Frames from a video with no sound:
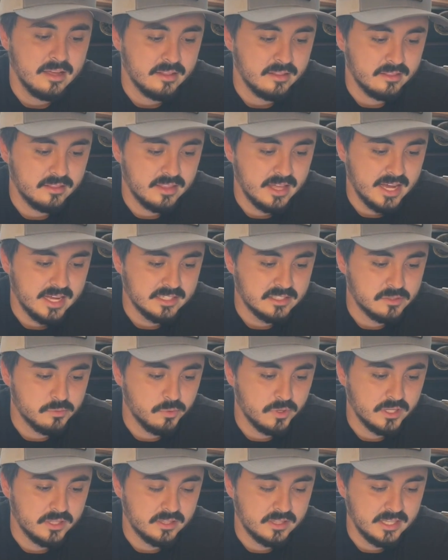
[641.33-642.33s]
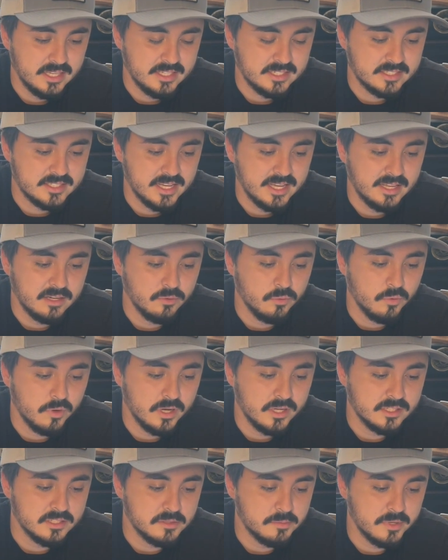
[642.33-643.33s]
that's what the intent was